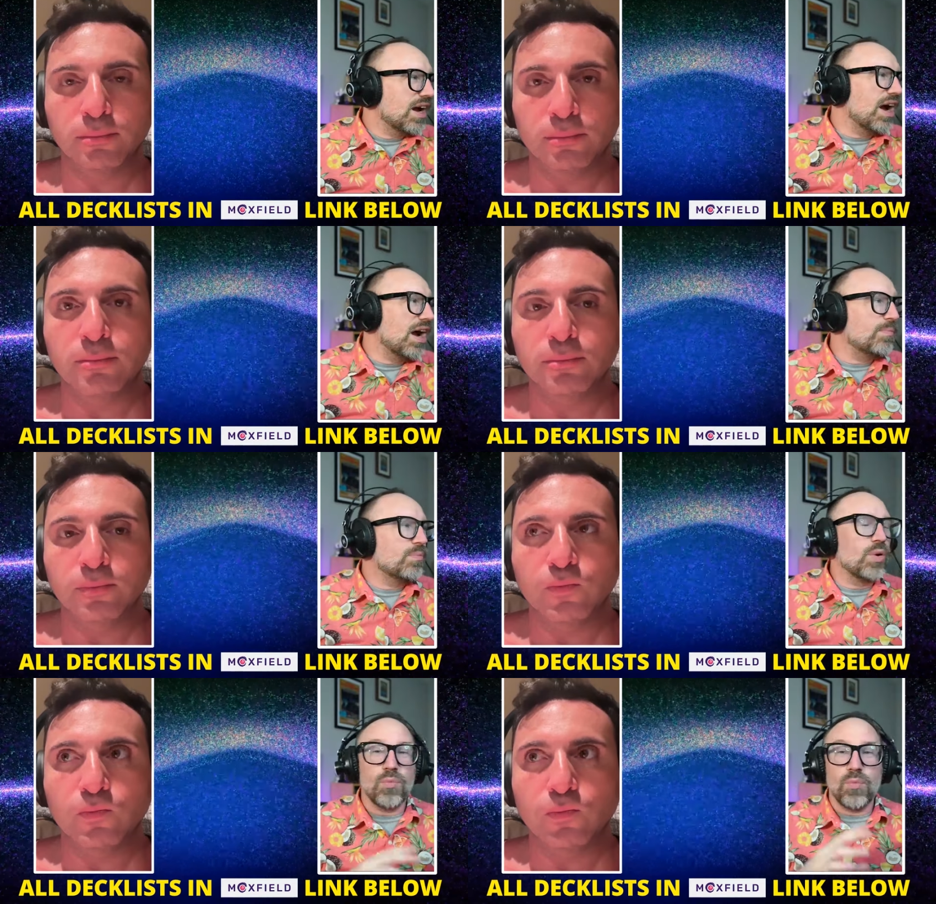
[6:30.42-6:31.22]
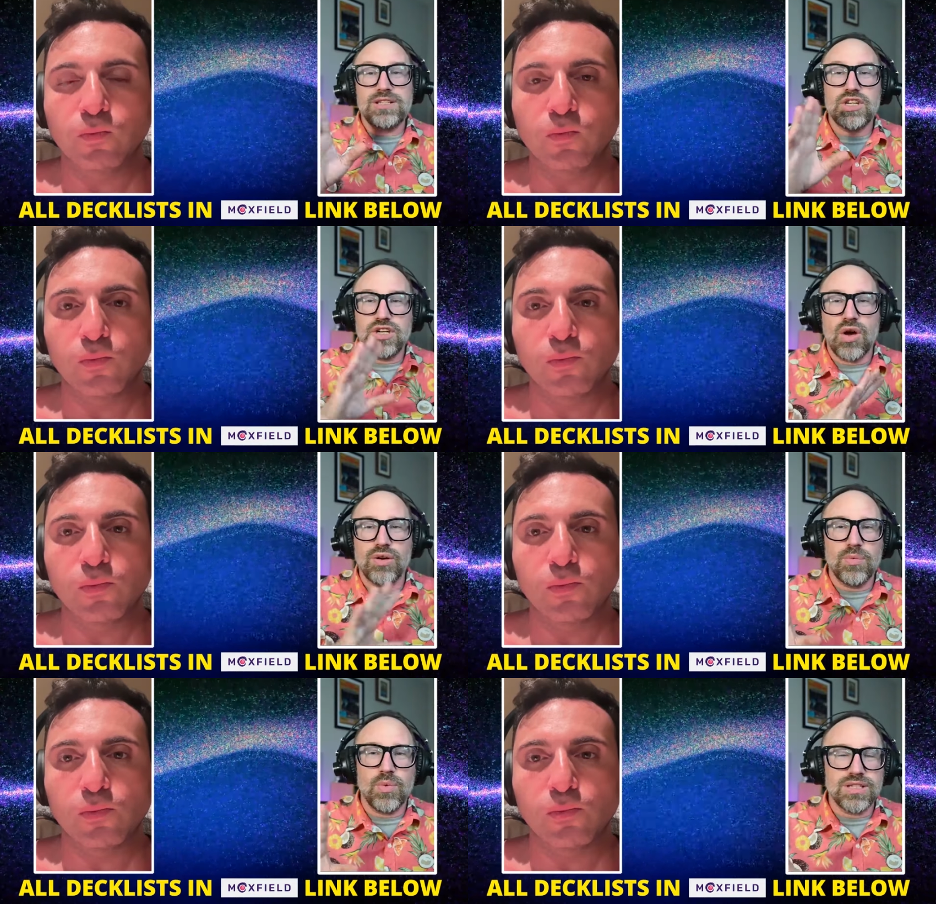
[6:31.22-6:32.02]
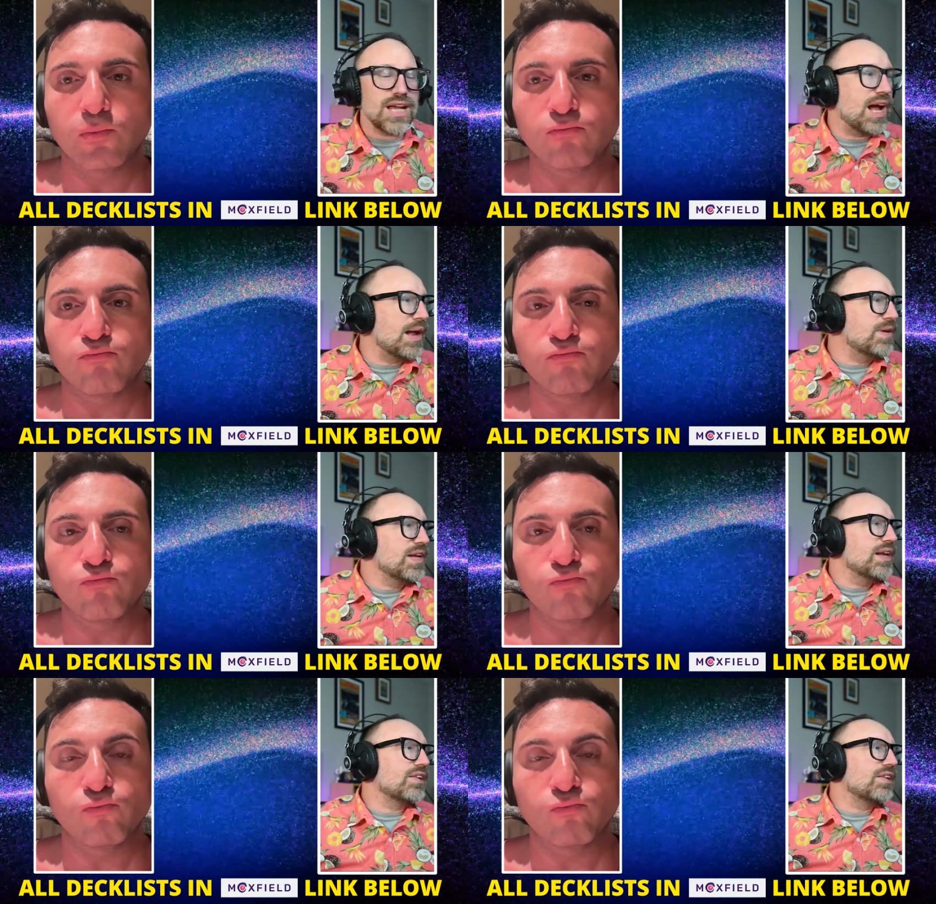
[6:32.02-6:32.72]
Speaker 1: Um, were mentioned only one time.